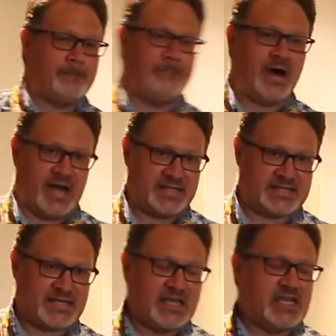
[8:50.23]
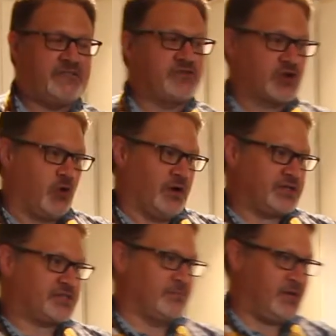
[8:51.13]
But if you're
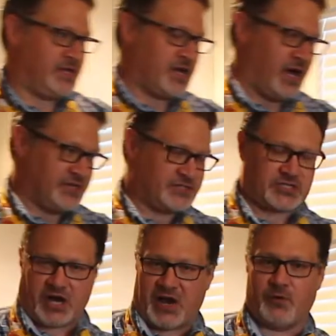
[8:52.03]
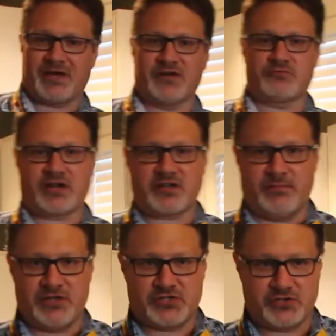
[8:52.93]
going to make iced chai, what I'd
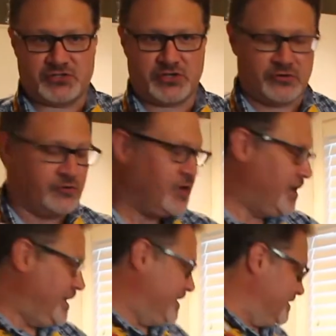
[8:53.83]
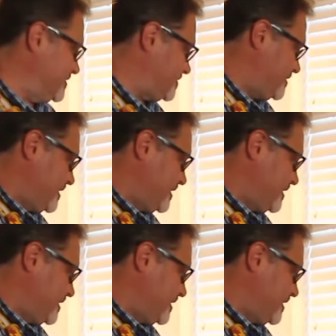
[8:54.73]
recommend you do is